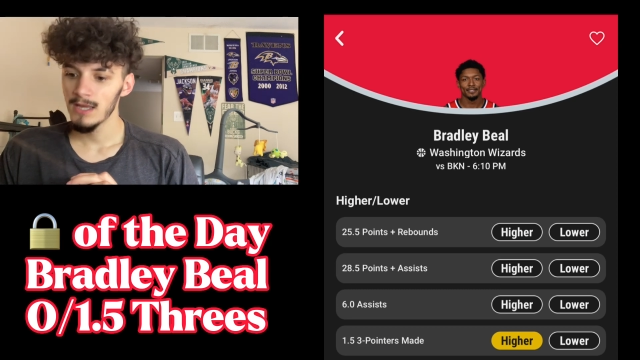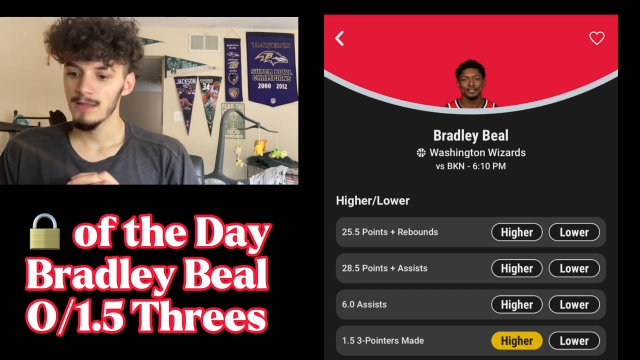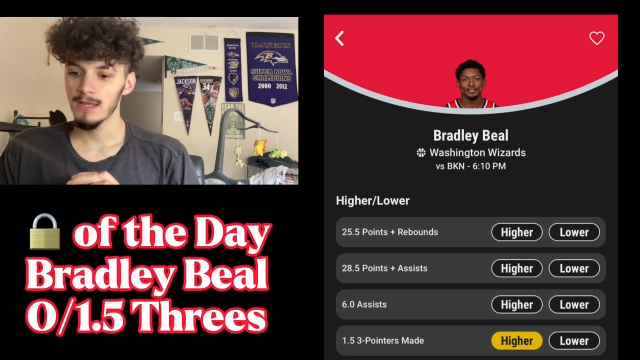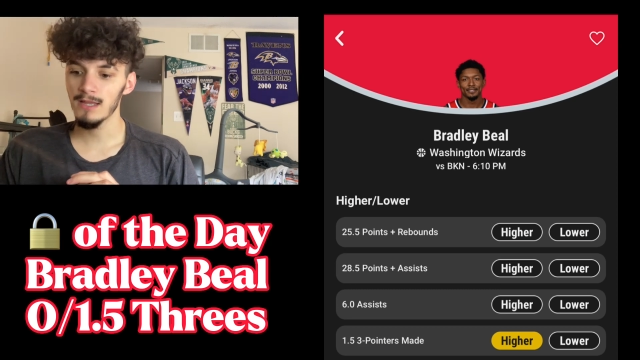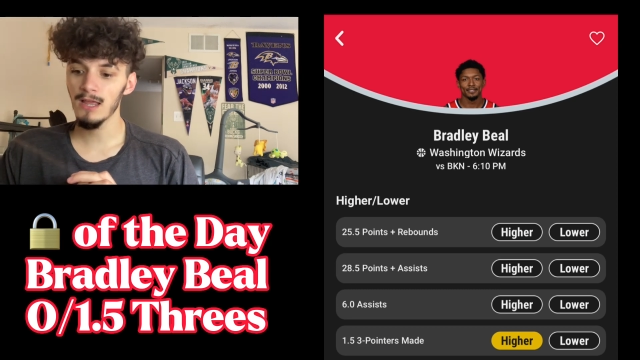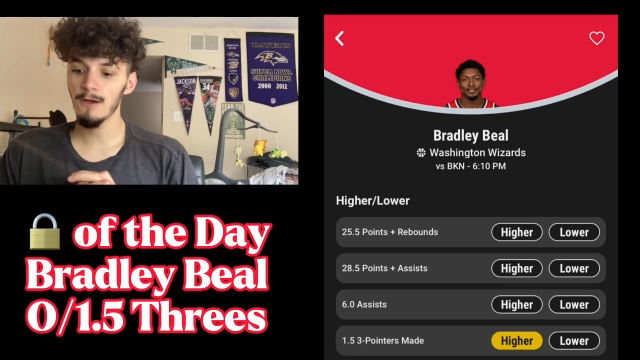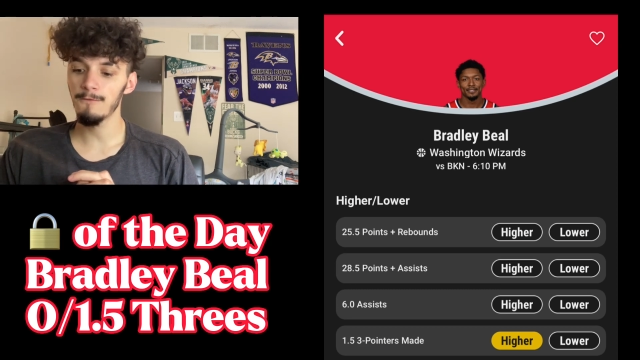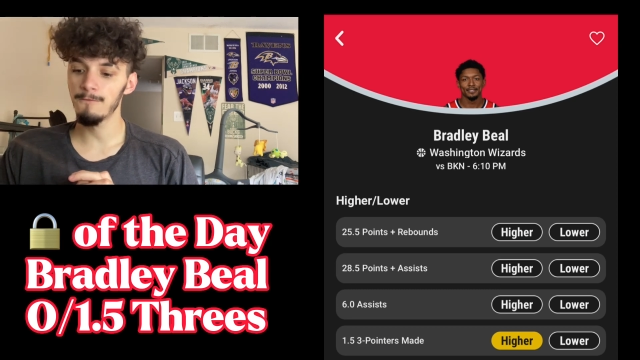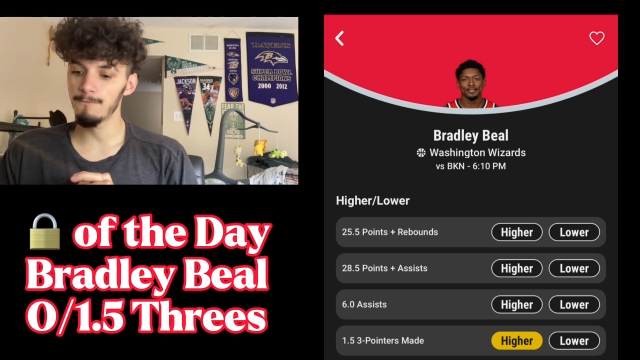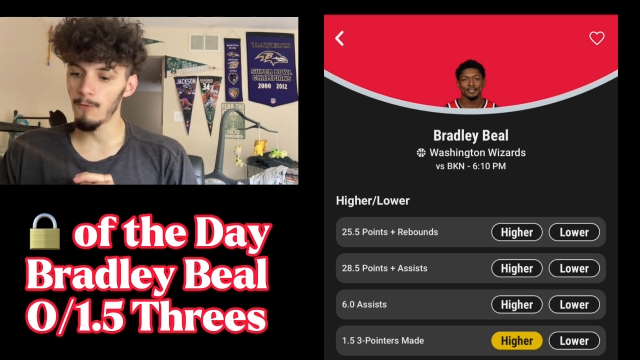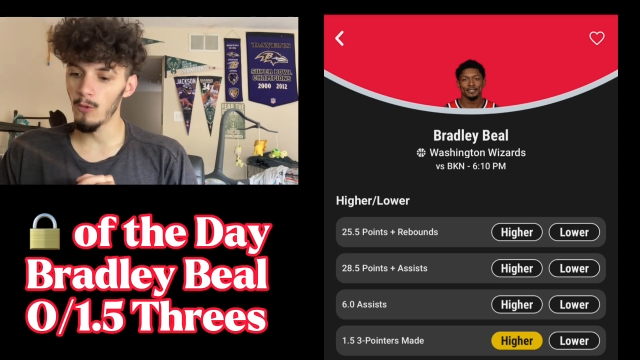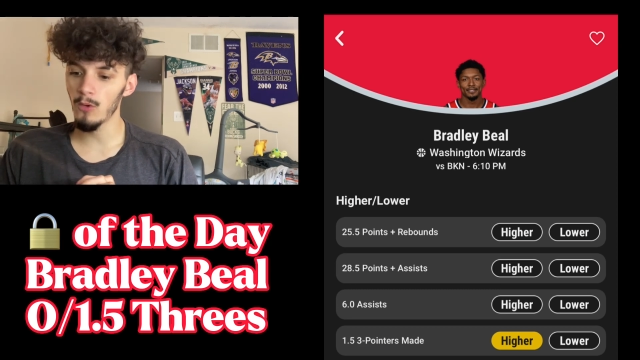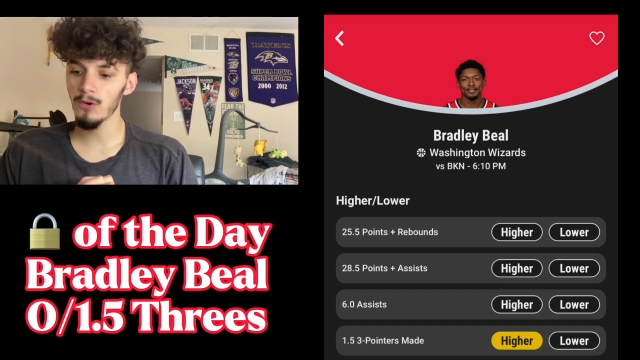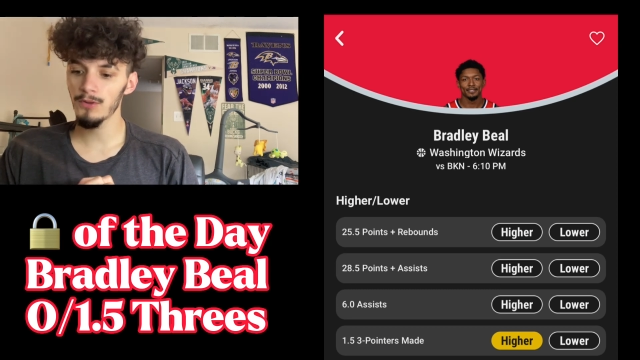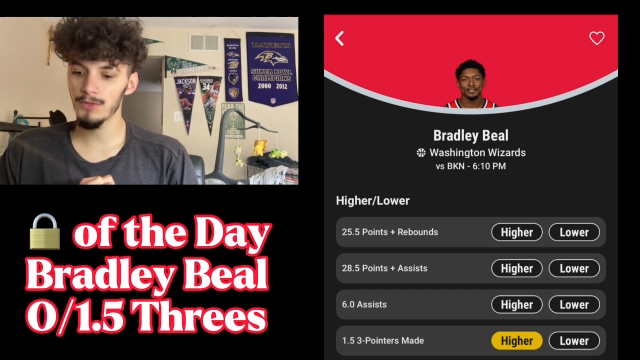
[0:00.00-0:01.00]
They allow
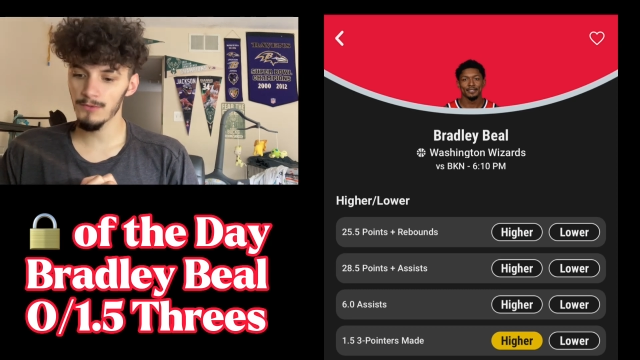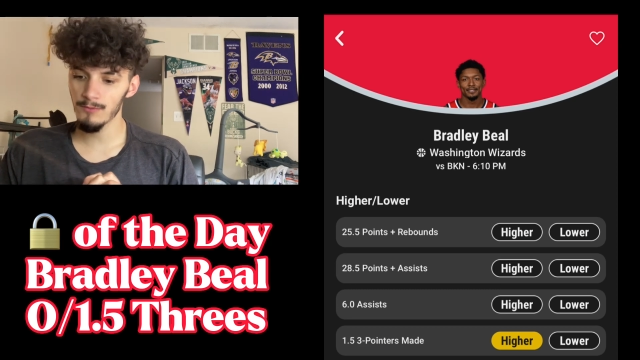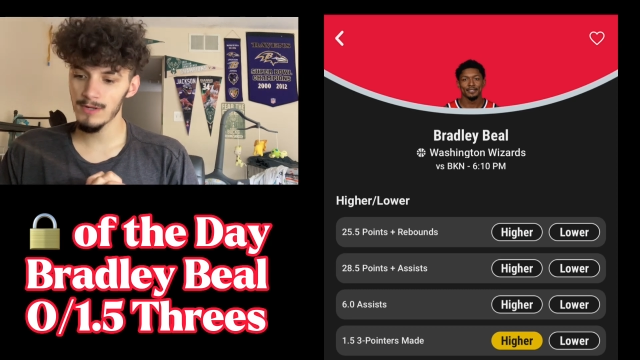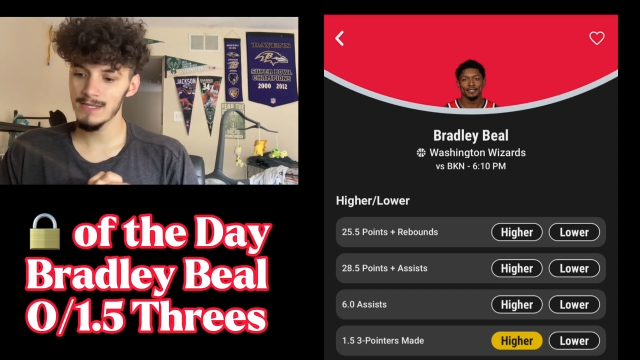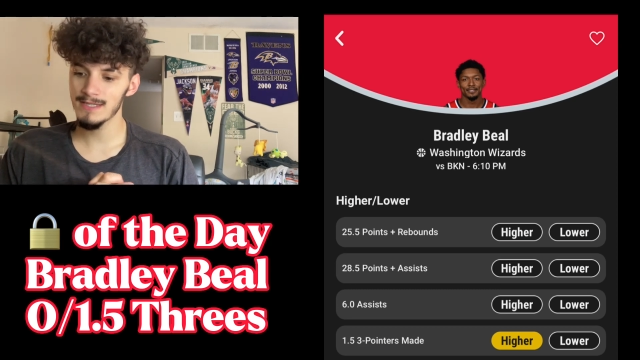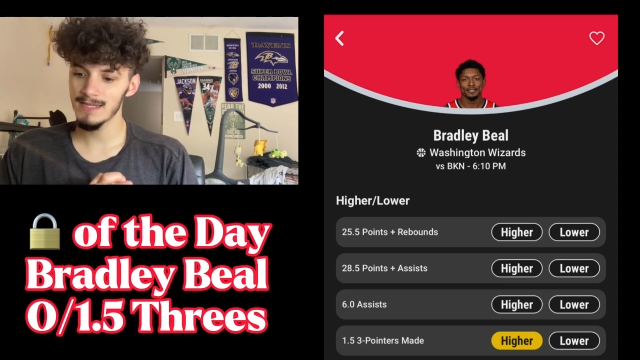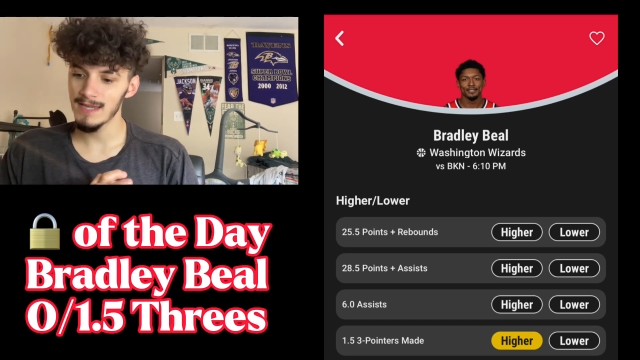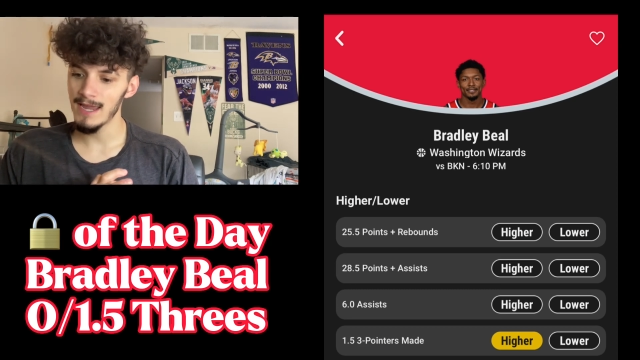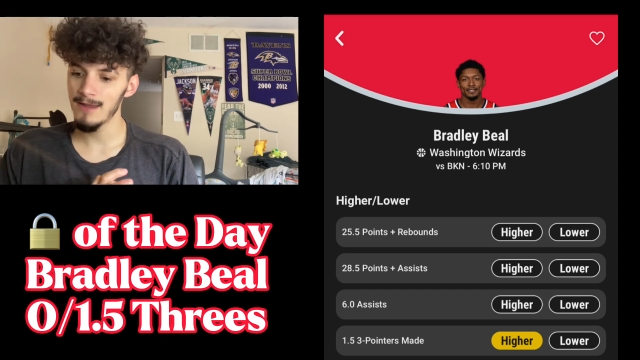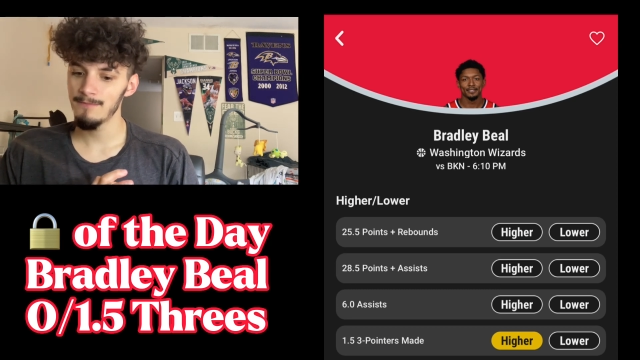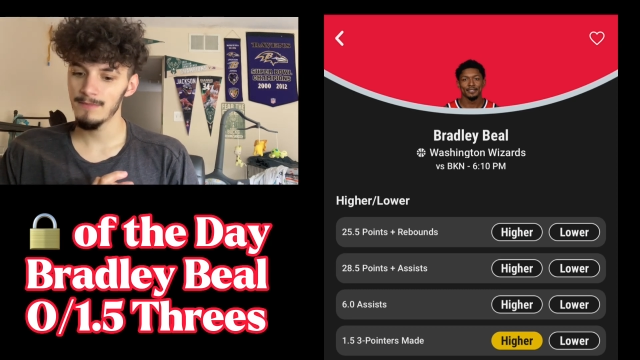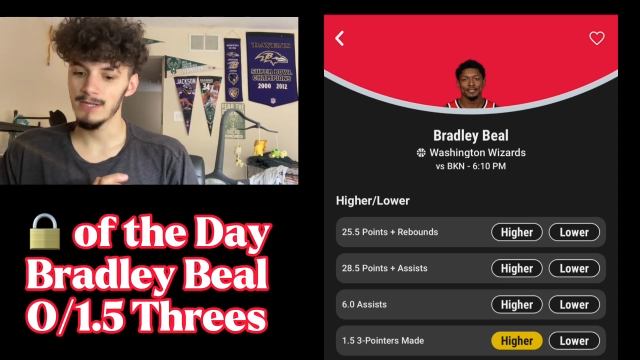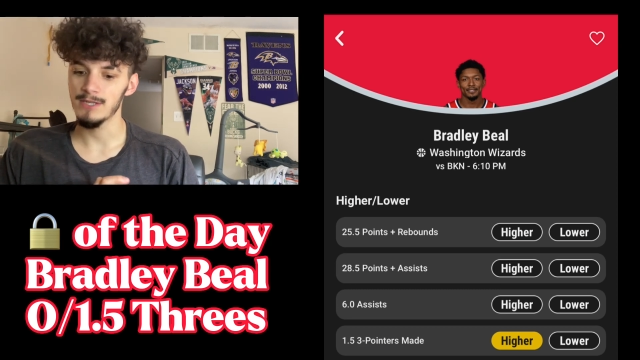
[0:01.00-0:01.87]
4 threes a game